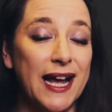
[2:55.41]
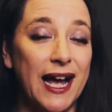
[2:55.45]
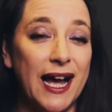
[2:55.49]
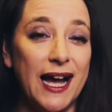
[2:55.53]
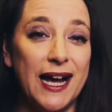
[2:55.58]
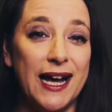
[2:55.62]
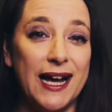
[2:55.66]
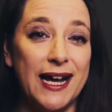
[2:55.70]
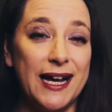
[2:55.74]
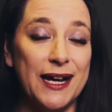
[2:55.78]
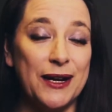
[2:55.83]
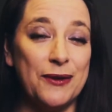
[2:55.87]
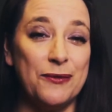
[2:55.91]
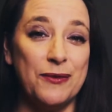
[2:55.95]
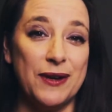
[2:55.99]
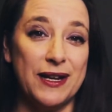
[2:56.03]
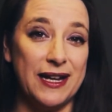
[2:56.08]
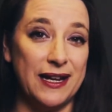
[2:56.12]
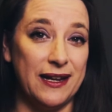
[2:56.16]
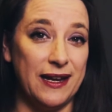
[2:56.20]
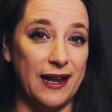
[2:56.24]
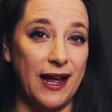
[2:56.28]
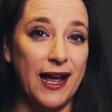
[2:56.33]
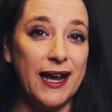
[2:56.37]
I
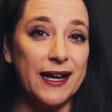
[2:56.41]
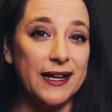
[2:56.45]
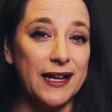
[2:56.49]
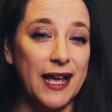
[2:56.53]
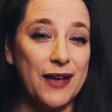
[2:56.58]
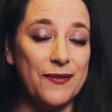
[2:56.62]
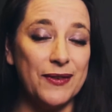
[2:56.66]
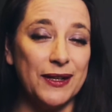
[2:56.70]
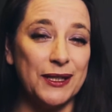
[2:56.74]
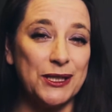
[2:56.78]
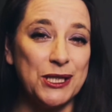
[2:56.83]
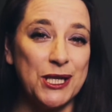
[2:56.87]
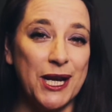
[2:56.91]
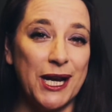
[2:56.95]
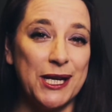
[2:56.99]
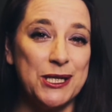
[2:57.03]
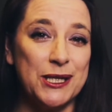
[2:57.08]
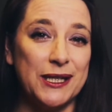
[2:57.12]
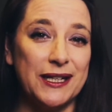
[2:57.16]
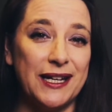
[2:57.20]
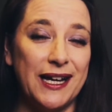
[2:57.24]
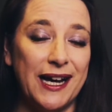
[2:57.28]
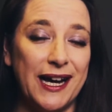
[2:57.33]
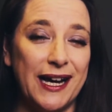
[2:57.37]
really like having
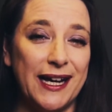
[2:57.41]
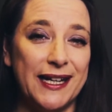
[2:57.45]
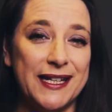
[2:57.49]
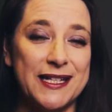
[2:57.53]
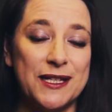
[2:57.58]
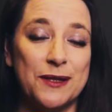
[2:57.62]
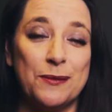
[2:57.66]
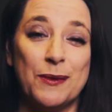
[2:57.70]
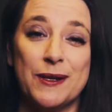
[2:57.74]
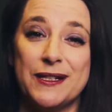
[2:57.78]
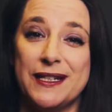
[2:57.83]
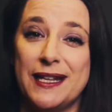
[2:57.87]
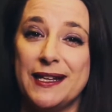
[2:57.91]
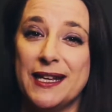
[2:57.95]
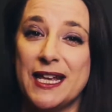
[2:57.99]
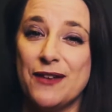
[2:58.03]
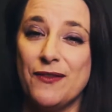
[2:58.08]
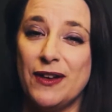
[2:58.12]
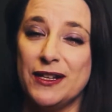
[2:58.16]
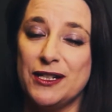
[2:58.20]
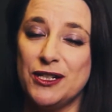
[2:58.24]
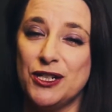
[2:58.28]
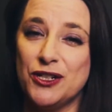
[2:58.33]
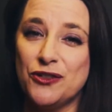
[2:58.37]
changing lines because they give
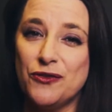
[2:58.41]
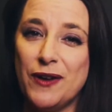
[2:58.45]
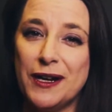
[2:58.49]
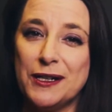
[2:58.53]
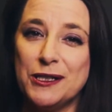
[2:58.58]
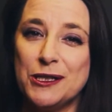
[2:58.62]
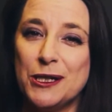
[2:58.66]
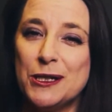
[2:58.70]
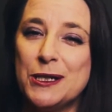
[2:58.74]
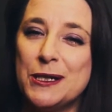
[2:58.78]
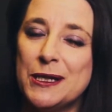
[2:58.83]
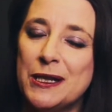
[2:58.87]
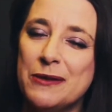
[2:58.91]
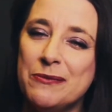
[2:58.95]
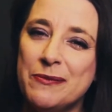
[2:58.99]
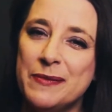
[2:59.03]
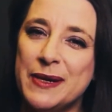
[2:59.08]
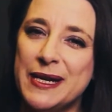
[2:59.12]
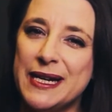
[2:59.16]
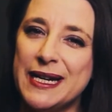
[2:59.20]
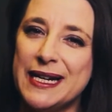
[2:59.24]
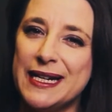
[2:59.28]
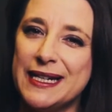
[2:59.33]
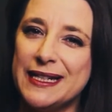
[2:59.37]
us structure to the
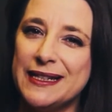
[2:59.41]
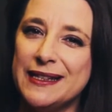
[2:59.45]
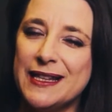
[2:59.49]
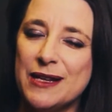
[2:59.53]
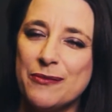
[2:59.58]
month,